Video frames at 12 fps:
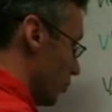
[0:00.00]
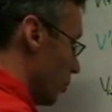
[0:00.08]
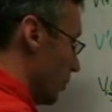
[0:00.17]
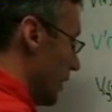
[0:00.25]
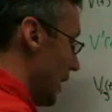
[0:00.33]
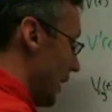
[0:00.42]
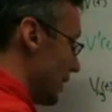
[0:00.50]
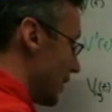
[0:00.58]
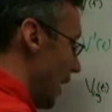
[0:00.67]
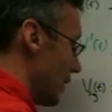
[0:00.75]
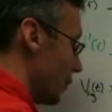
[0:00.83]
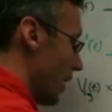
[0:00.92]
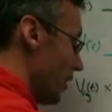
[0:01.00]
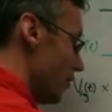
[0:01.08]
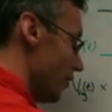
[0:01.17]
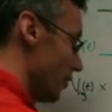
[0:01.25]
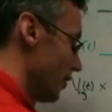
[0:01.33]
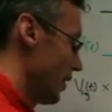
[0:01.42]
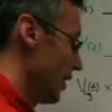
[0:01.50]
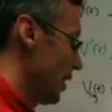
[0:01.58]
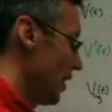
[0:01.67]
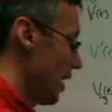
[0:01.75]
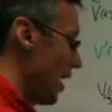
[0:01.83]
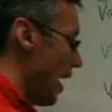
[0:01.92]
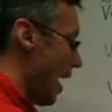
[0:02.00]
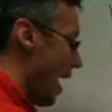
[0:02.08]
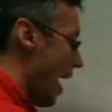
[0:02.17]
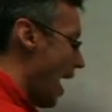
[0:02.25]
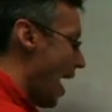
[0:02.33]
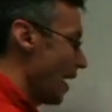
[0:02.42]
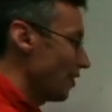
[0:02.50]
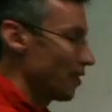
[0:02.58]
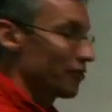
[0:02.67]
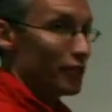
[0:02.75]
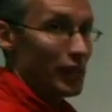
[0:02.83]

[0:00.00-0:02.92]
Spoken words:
will be a sine wave at the